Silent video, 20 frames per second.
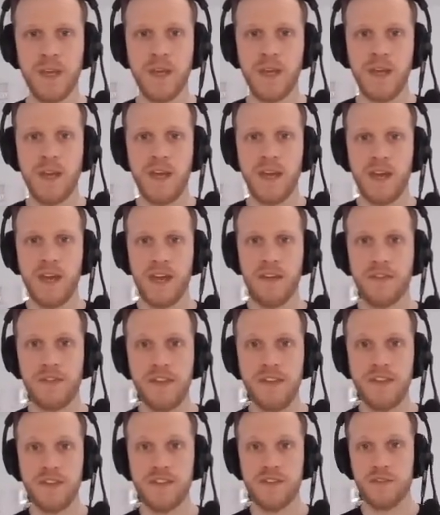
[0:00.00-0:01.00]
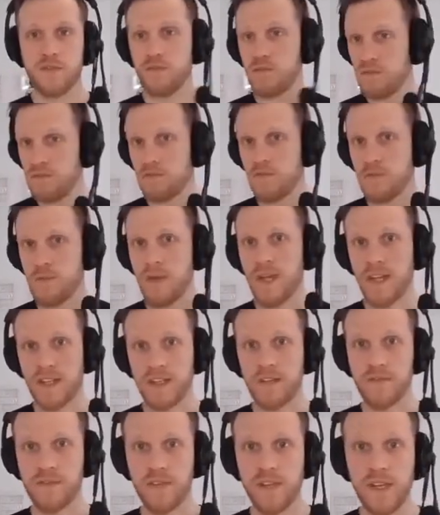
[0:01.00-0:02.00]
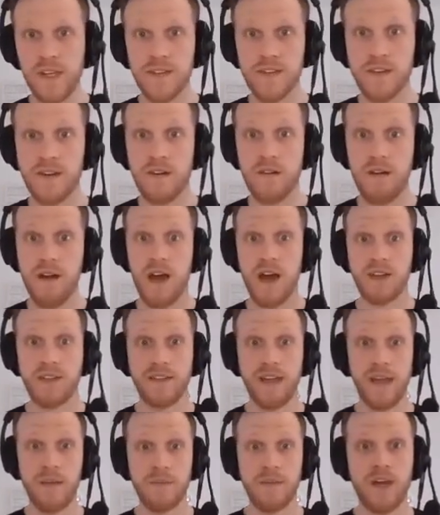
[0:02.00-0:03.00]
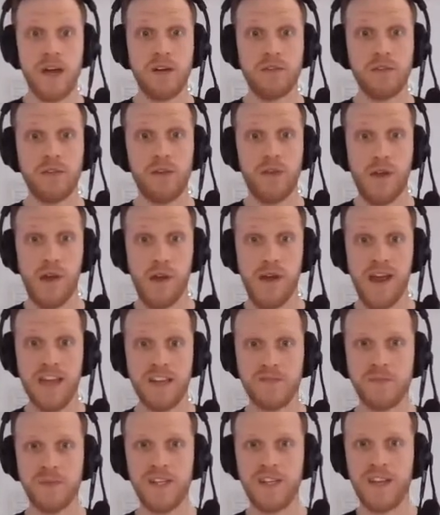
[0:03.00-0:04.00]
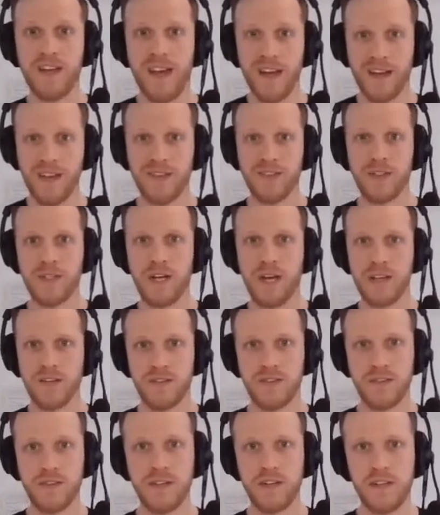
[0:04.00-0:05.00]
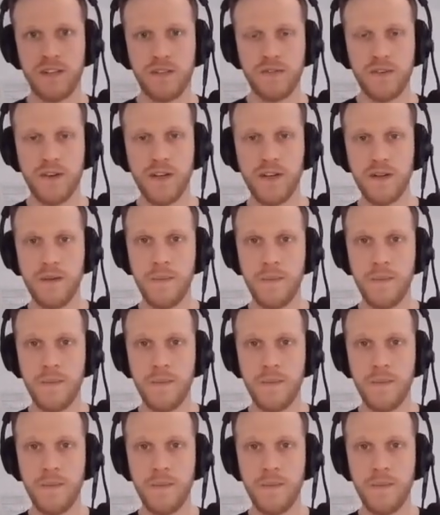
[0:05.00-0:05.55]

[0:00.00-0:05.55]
And these, to make it even easier, are named after their SPDX license identifier.